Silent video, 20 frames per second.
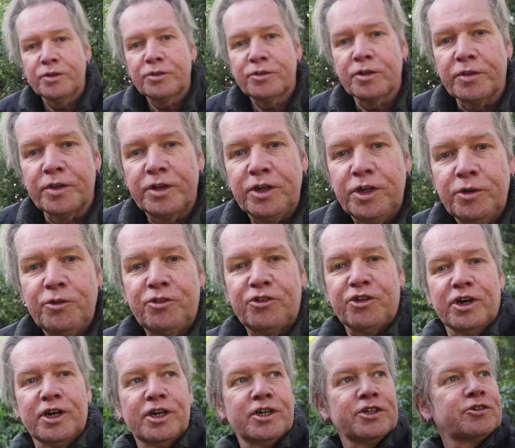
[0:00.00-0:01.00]
So the new
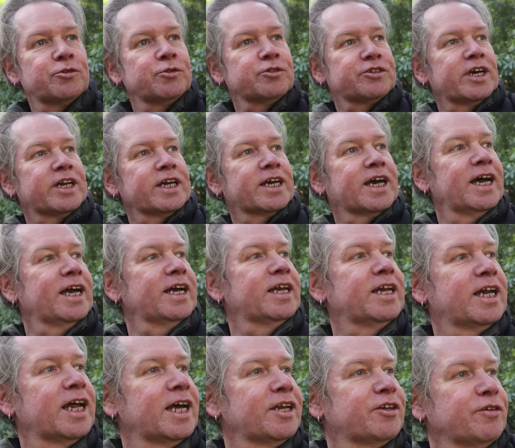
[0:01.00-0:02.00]
church was dedicated
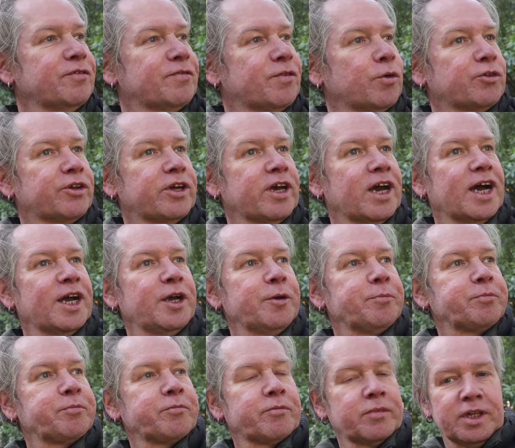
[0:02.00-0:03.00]
in 1848.
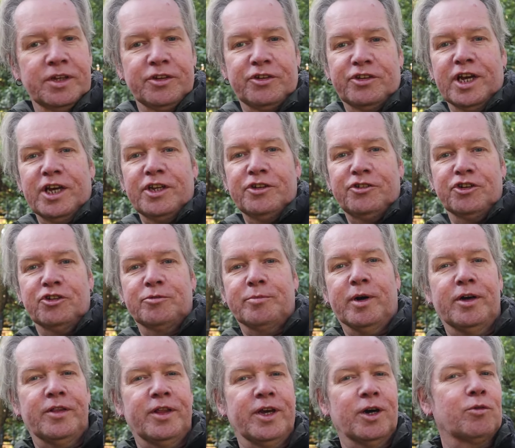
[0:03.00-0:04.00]
It stands just
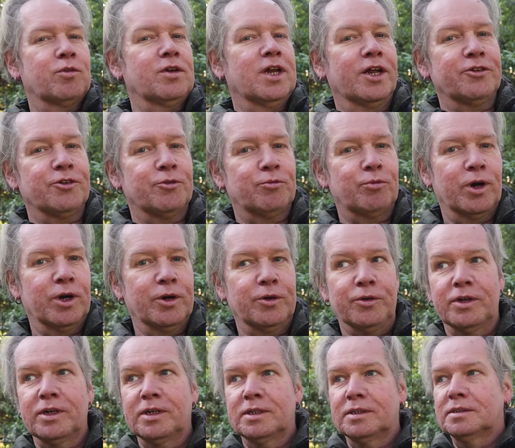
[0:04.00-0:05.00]
by the old London
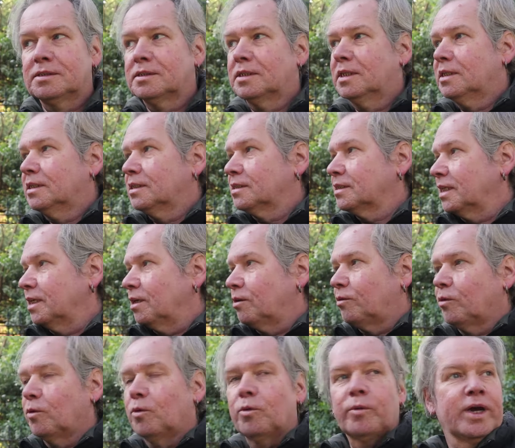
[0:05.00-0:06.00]
road. So
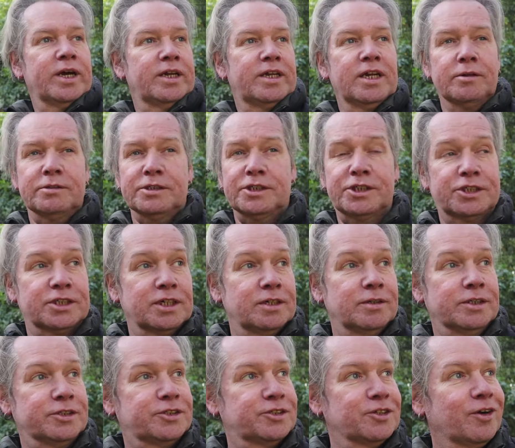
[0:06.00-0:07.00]
all around here is so
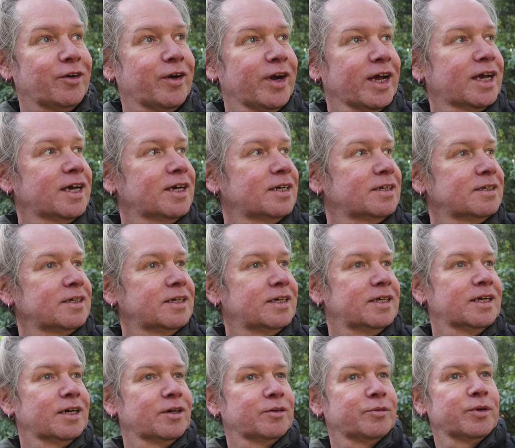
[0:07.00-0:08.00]
historic.
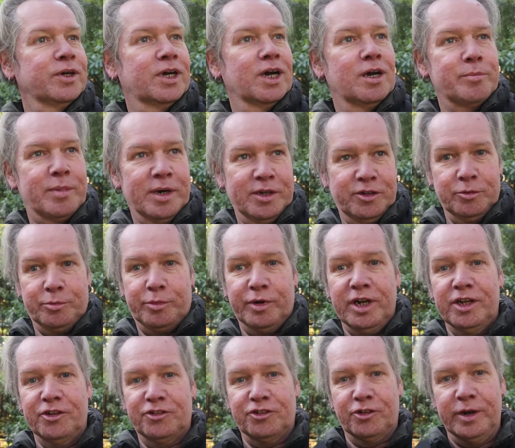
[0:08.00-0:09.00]
You know, we're going back to
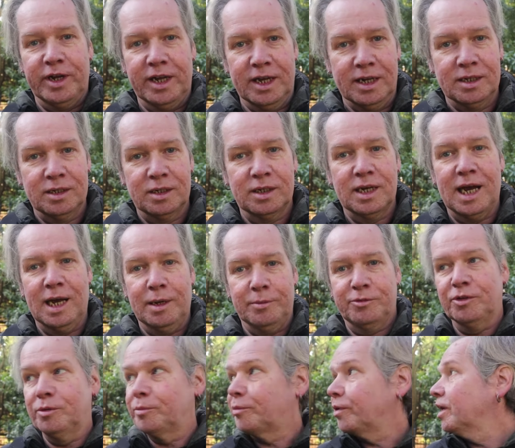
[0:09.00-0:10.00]
prehistory here,
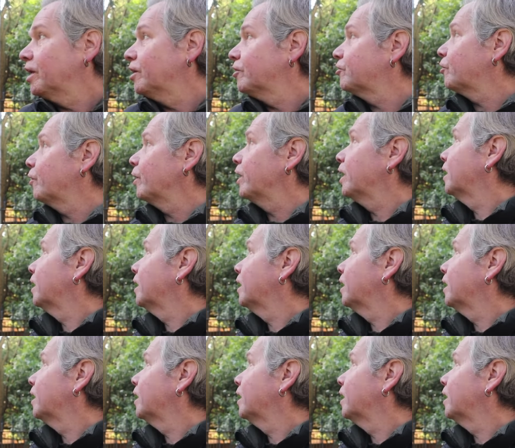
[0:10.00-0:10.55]
absolute prehistory.